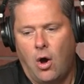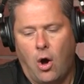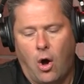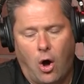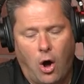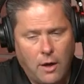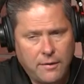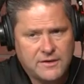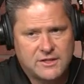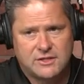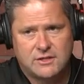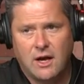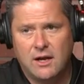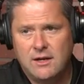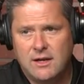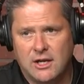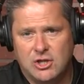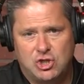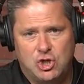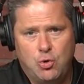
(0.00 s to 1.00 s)
all of a
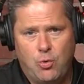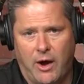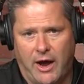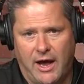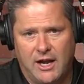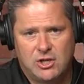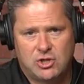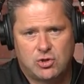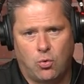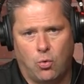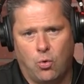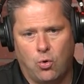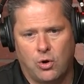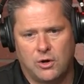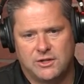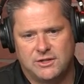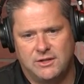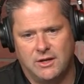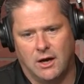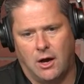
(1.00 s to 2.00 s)
sudden, as you head
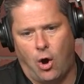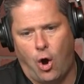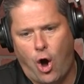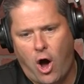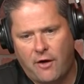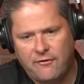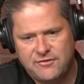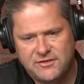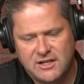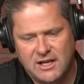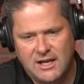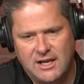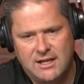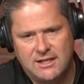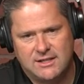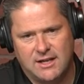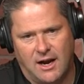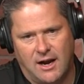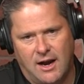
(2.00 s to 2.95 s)
towards the offseason